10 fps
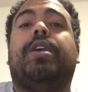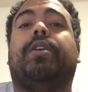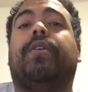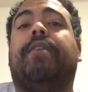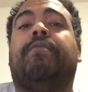
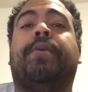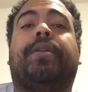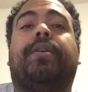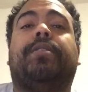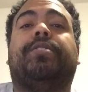you'll have a better
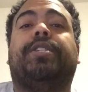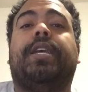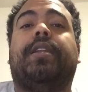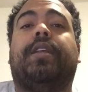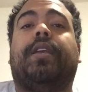
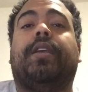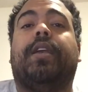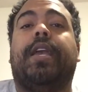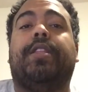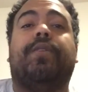understanding,
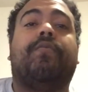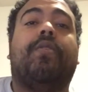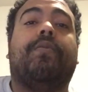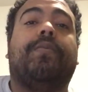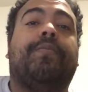and you
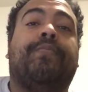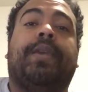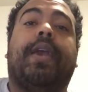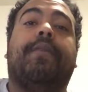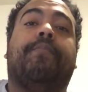won't
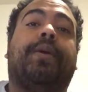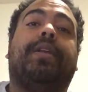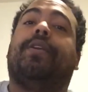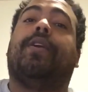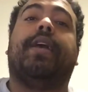be
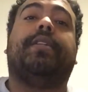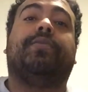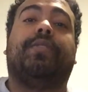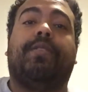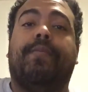butting your heads
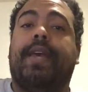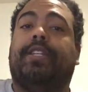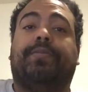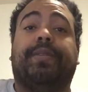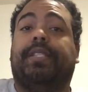with your
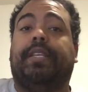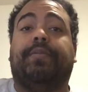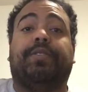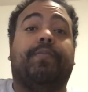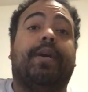management team
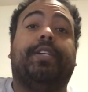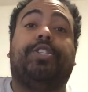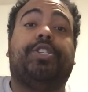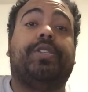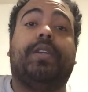as
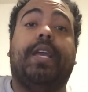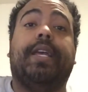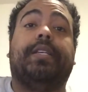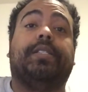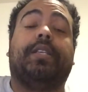much
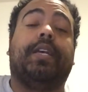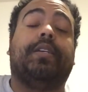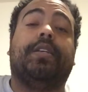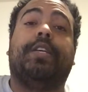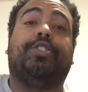as
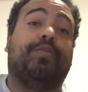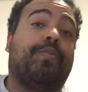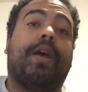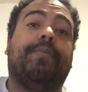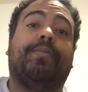you
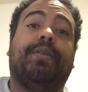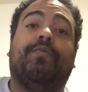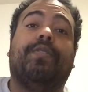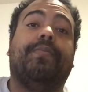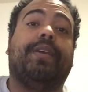probably
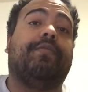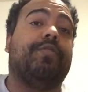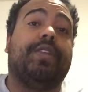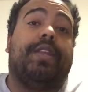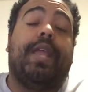would be if you
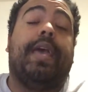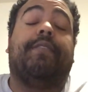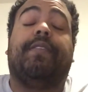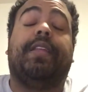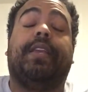didn't
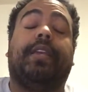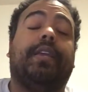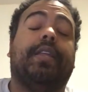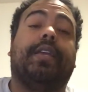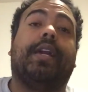have
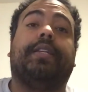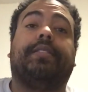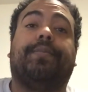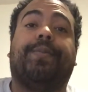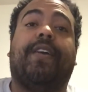any
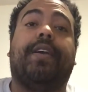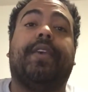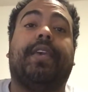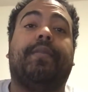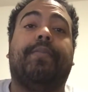concept of how they
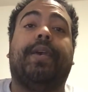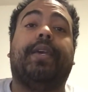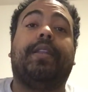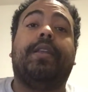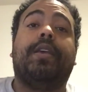get paid.